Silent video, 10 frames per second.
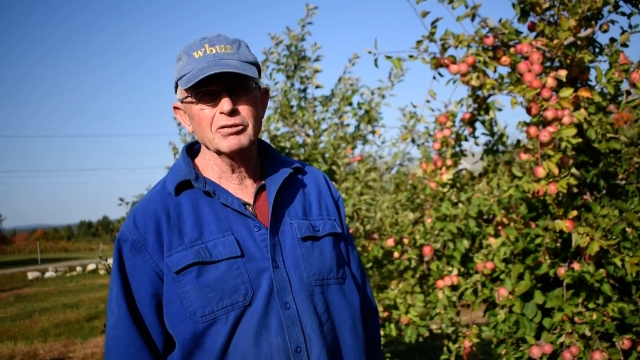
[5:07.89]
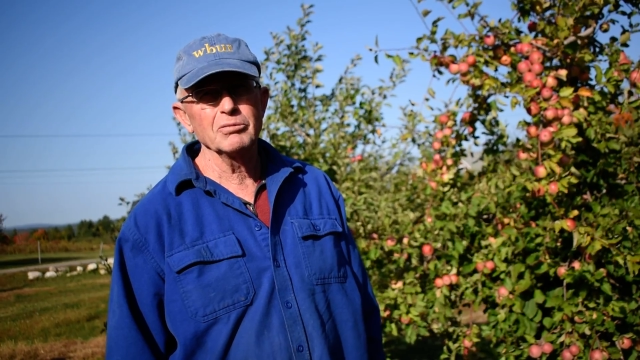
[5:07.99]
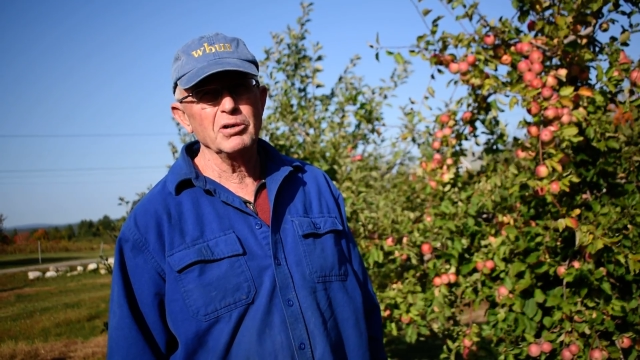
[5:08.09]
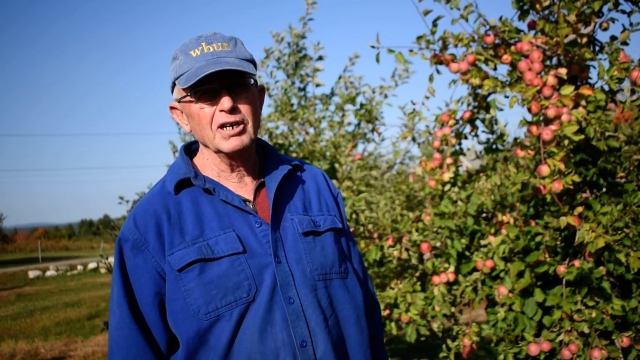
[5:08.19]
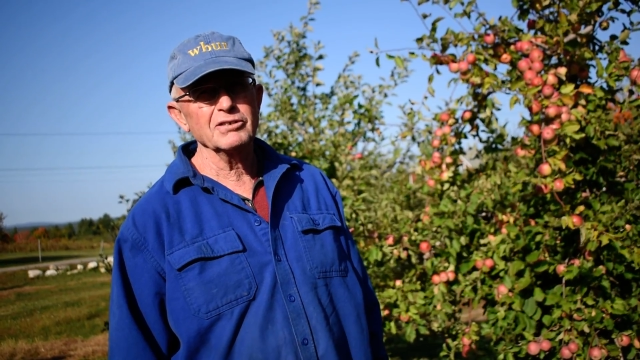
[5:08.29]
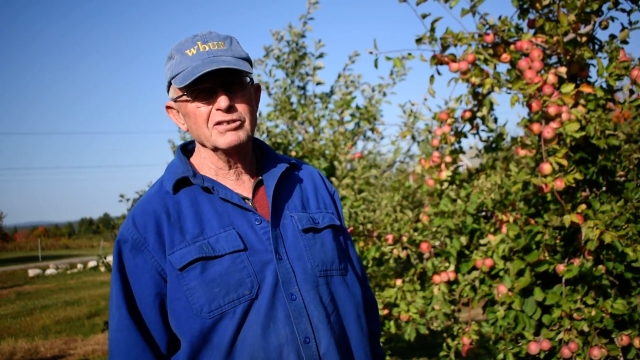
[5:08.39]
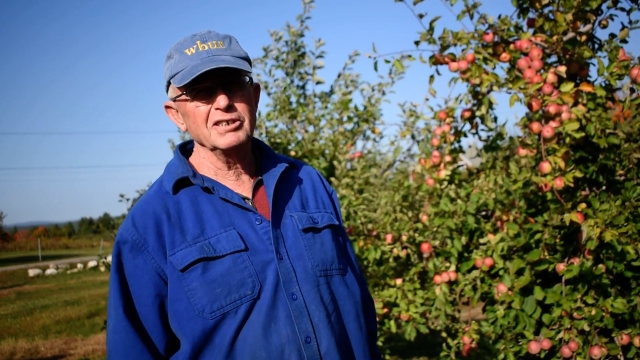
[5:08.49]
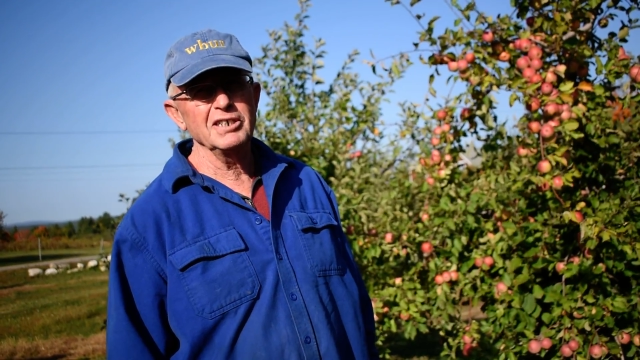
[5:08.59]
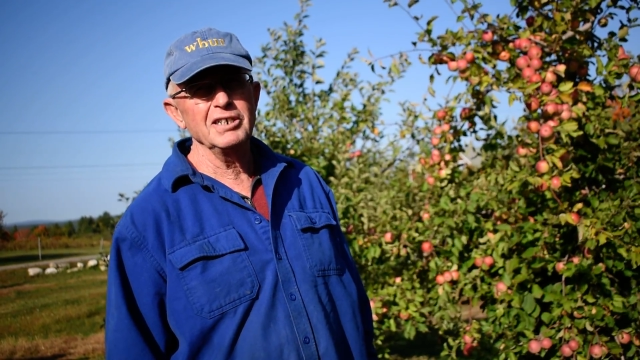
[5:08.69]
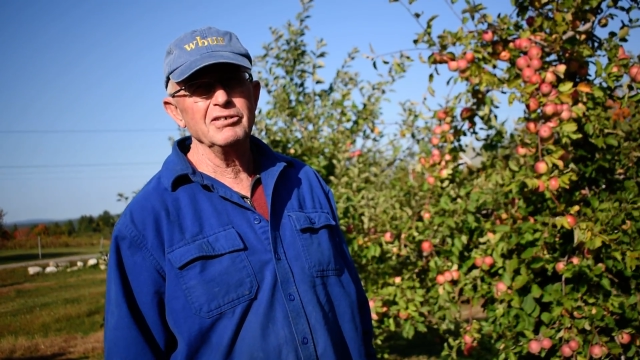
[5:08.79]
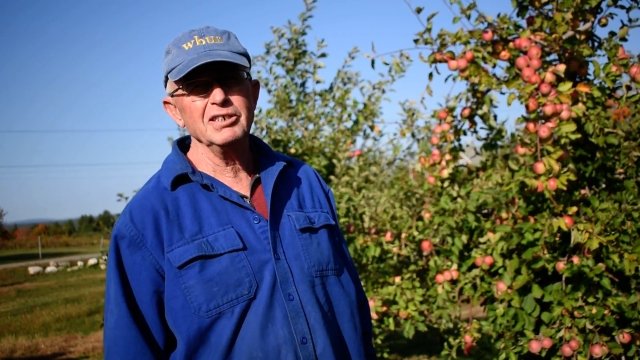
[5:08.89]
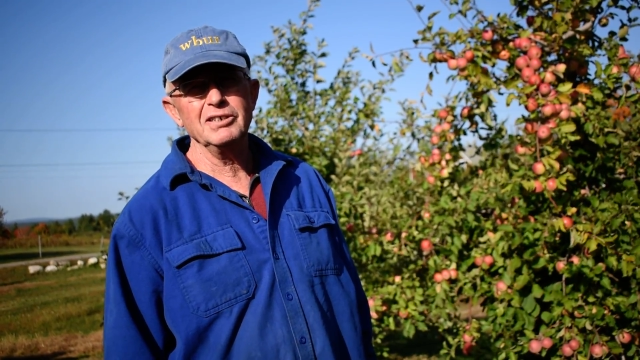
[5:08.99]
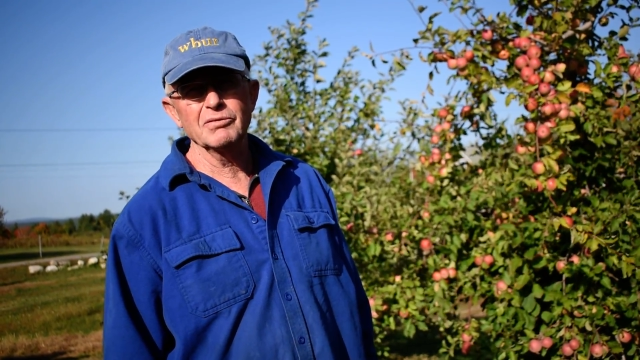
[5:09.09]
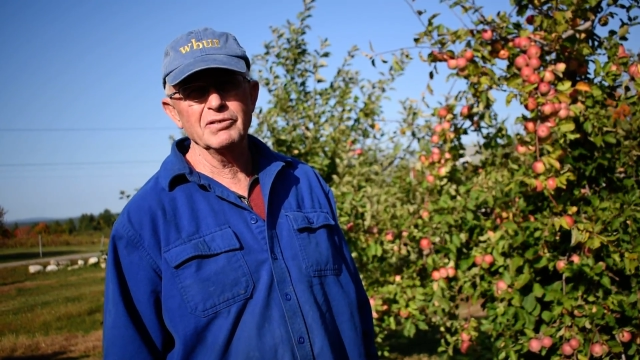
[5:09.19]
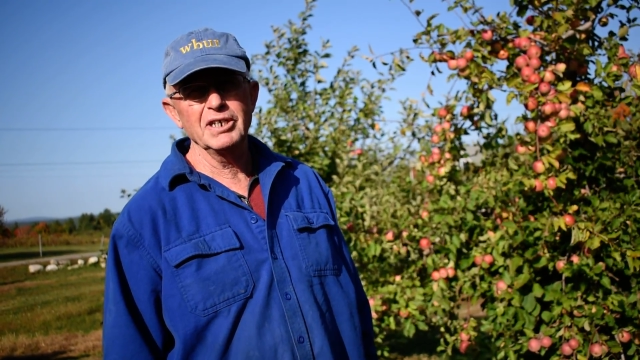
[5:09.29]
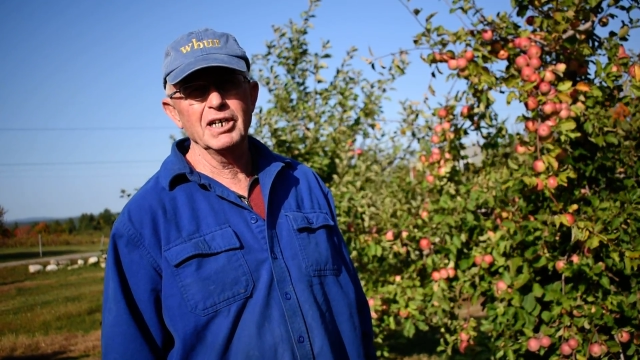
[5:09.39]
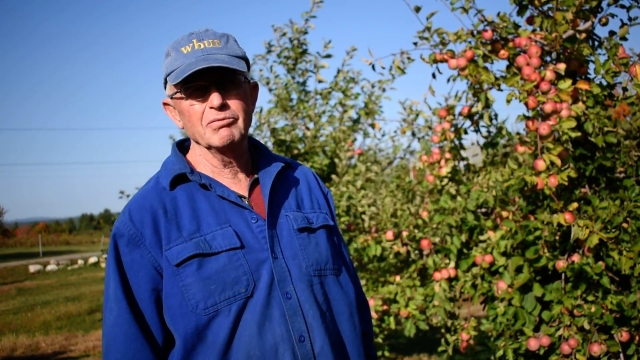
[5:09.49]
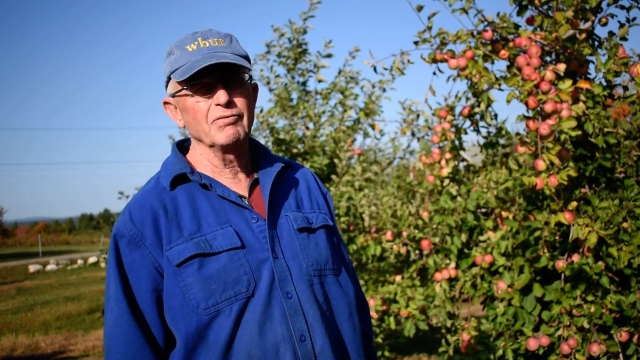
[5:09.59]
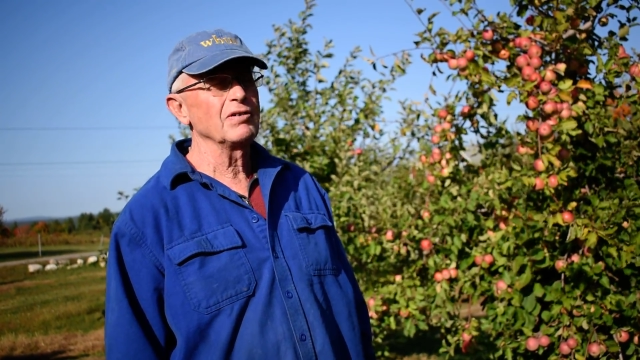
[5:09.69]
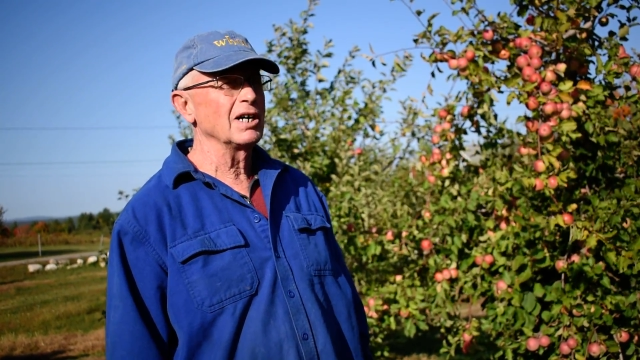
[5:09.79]
in the Boston area, and we have
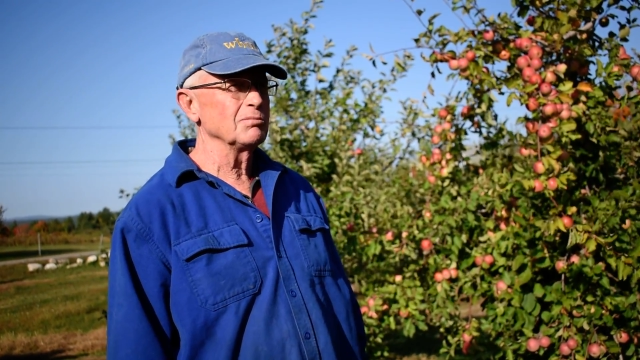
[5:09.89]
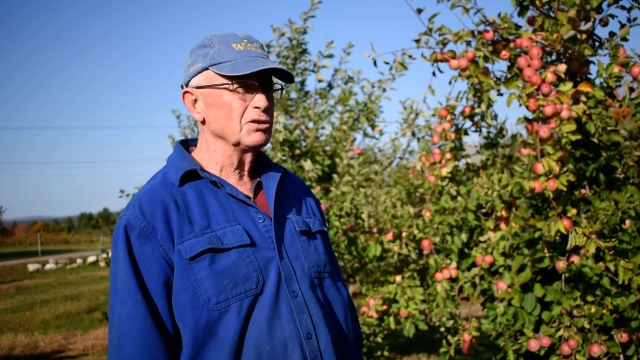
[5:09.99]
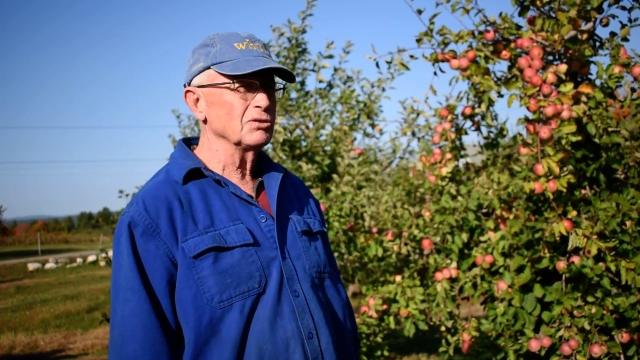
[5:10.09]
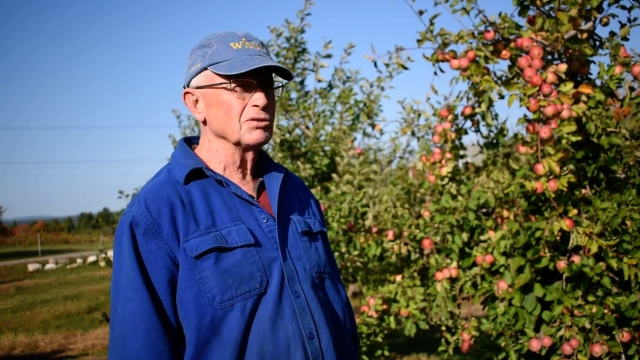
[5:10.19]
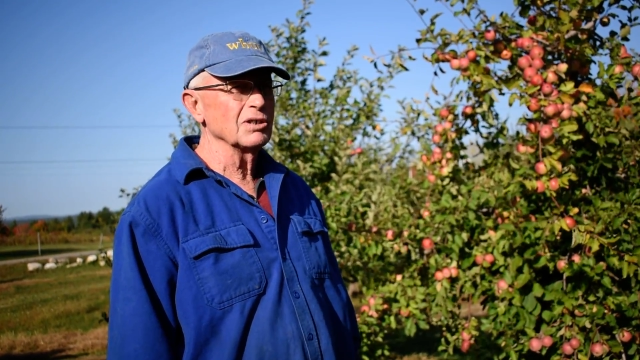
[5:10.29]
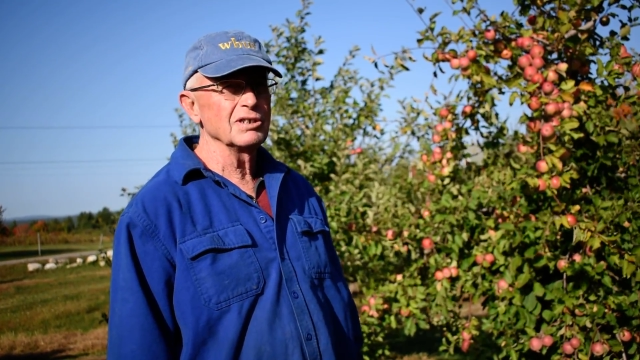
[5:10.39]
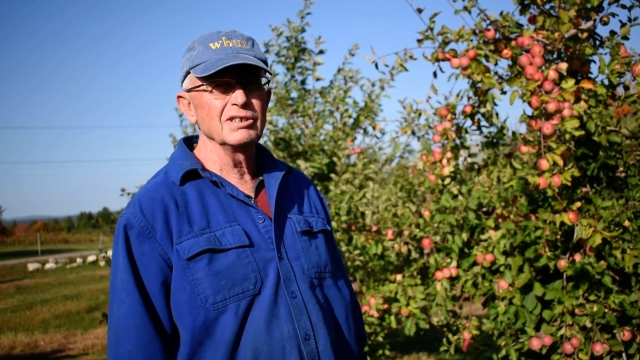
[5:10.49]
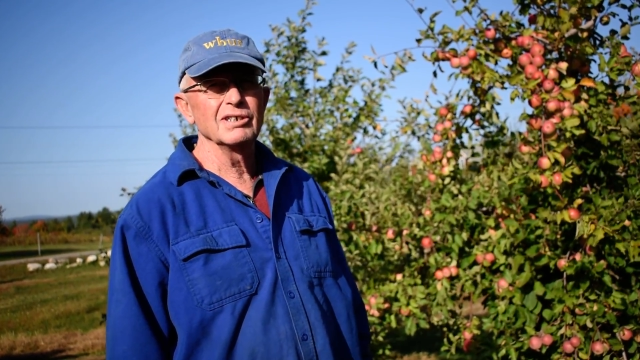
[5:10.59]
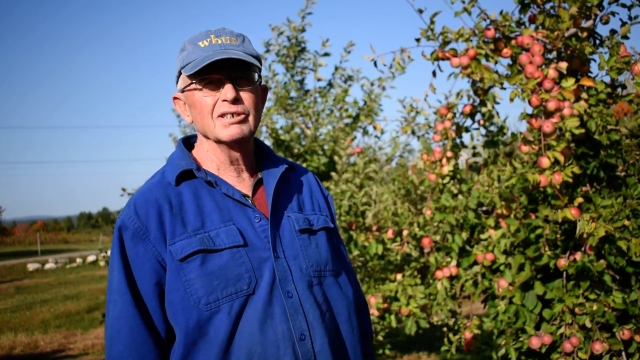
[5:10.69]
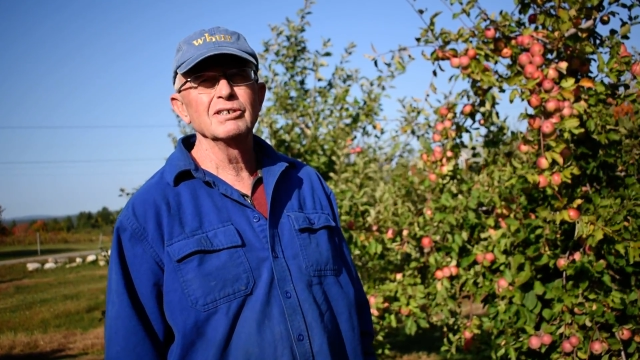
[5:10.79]
a farm store here.